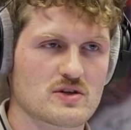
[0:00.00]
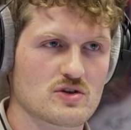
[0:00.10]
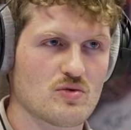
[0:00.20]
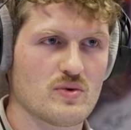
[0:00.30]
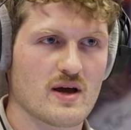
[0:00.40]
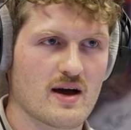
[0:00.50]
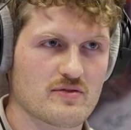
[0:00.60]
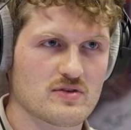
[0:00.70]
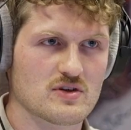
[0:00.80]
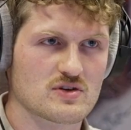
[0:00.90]
So we
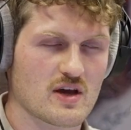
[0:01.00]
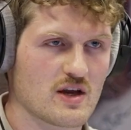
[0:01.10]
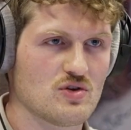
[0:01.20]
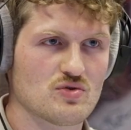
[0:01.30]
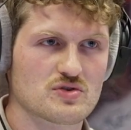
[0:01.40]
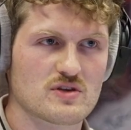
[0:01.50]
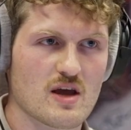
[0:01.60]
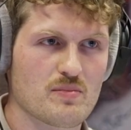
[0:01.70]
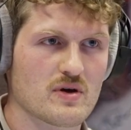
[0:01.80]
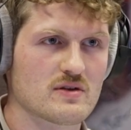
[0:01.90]
have this annual
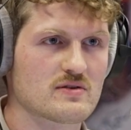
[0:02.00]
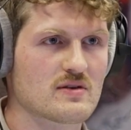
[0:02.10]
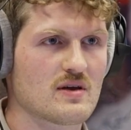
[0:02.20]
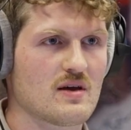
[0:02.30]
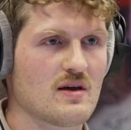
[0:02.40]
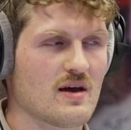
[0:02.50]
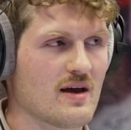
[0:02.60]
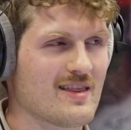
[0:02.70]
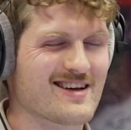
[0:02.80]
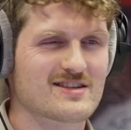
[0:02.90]
statement,
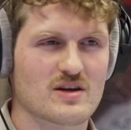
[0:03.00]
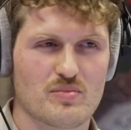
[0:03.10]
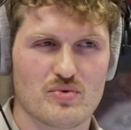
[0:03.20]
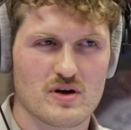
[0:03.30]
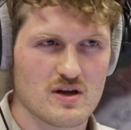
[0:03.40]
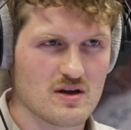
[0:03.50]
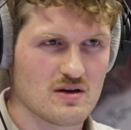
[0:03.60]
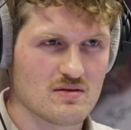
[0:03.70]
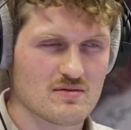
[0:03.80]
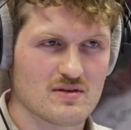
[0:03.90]
and that
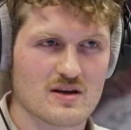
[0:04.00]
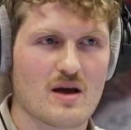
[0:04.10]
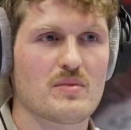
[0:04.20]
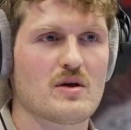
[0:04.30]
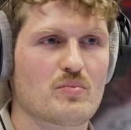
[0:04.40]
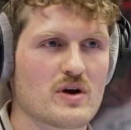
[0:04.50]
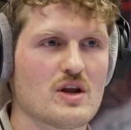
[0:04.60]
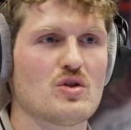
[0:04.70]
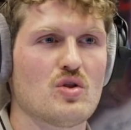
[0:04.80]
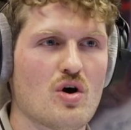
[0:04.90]
can be a
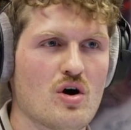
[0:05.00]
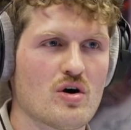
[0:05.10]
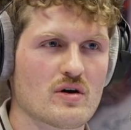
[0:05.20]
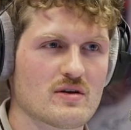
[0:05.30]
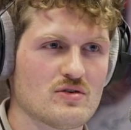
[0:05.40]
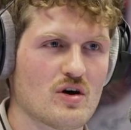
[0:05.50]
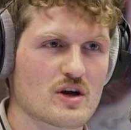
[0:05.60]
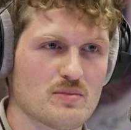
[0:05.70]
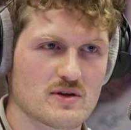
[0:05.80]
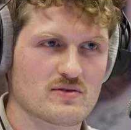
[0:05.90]
pretty long
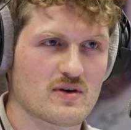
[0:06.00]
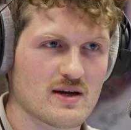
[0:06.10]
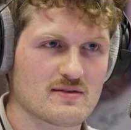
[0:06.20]
document, right?